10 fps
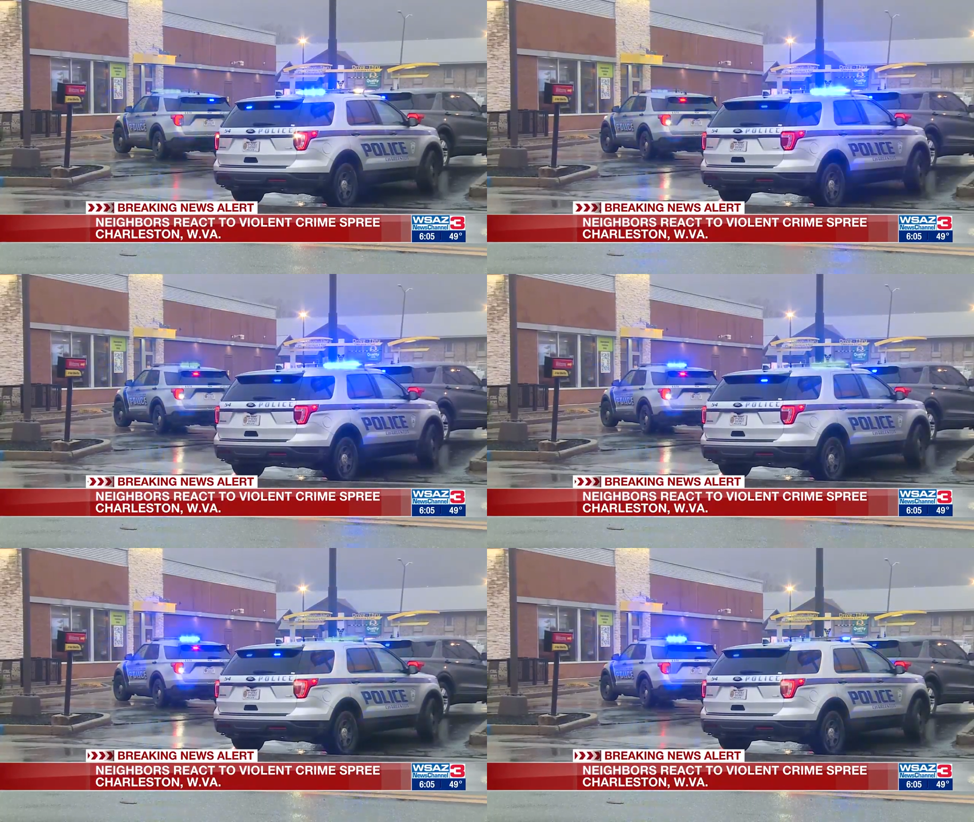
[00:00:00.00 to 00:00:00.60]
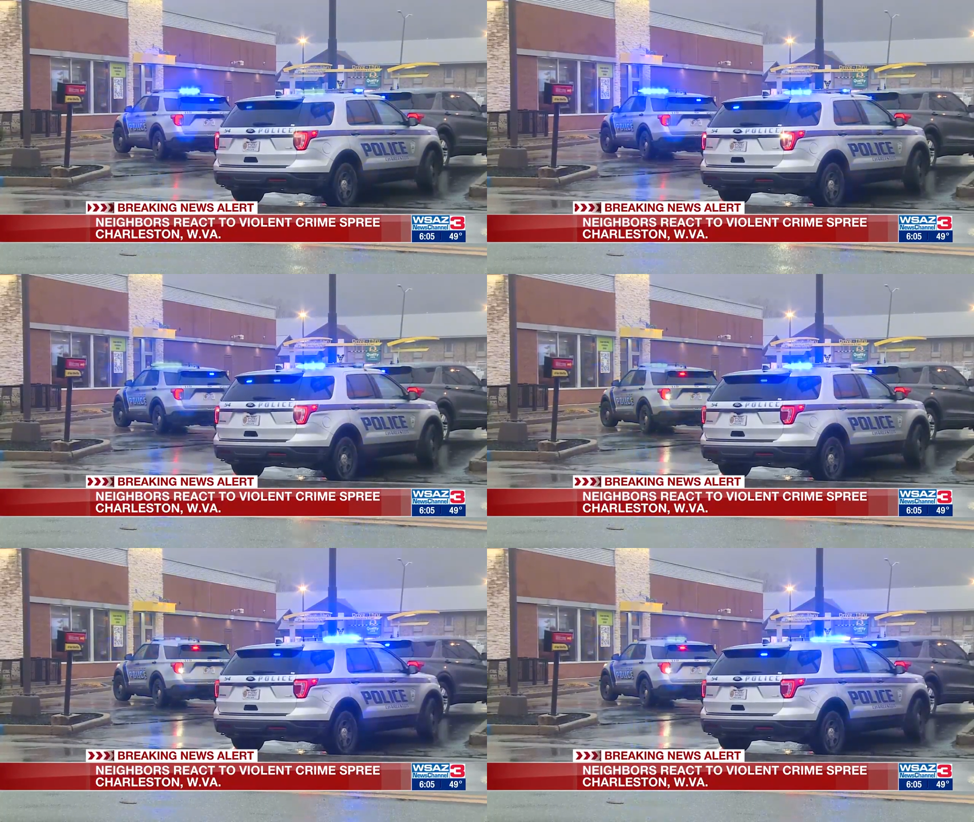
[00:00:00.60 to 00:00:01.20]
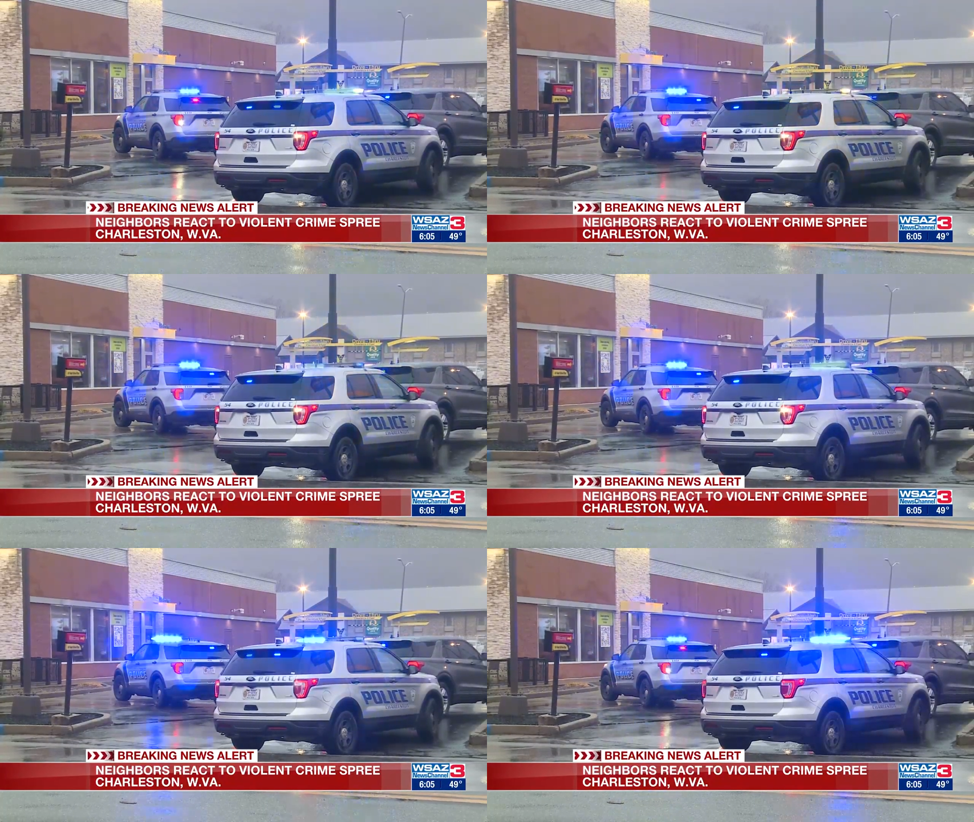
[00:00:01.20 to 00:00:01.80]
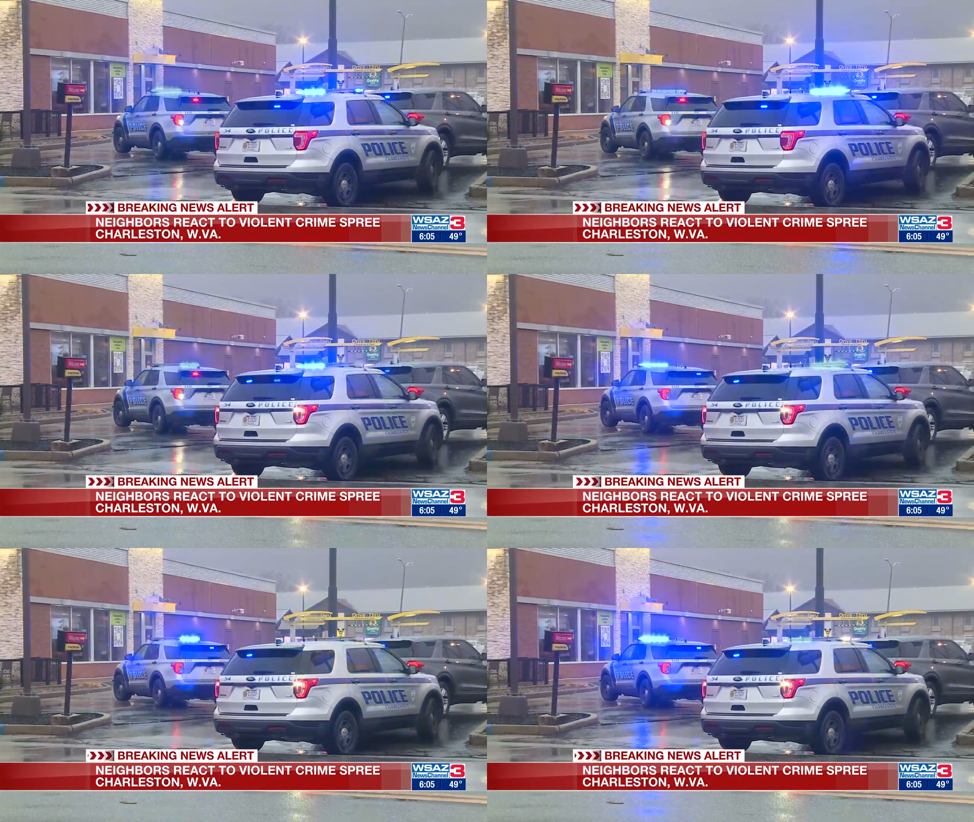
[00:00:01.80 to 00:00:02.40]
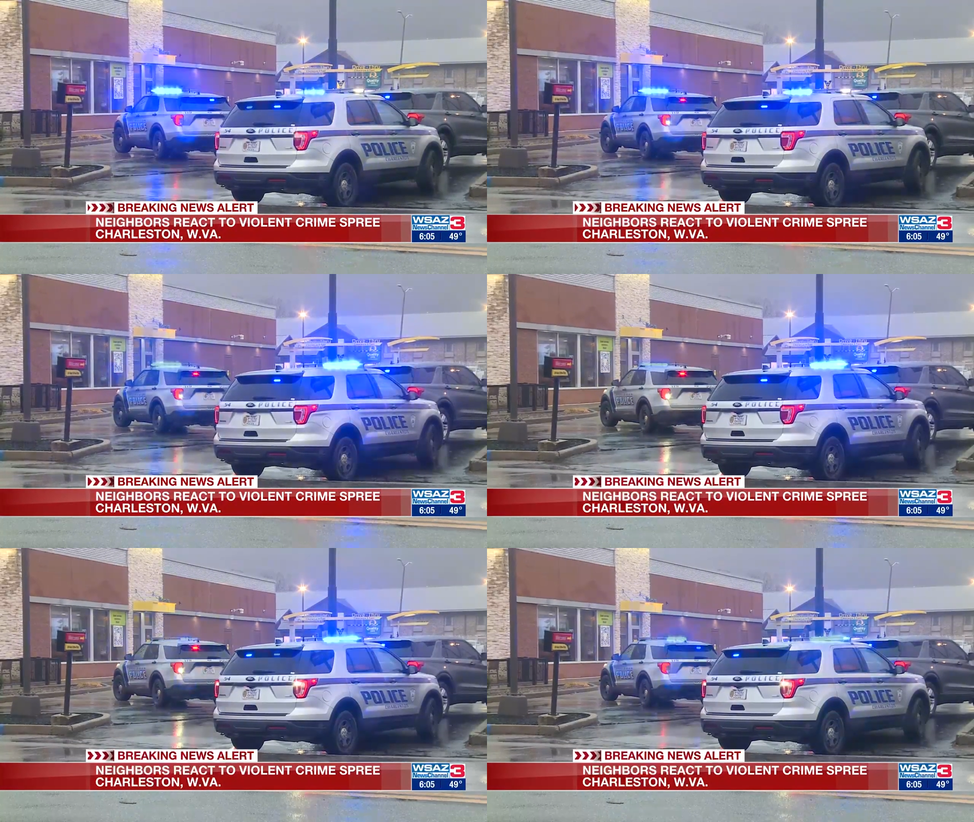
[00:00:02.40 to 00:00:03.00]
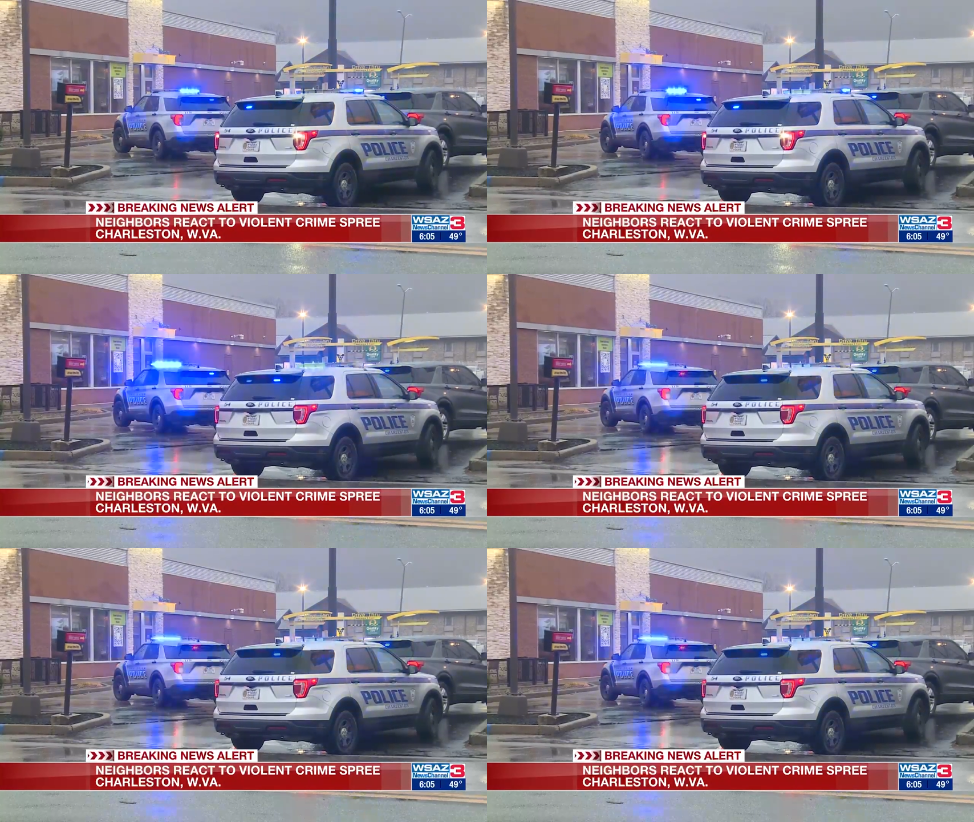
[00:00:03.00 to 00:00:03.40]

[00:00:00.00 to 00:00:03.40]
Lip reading: Nobody's mouth can be seen.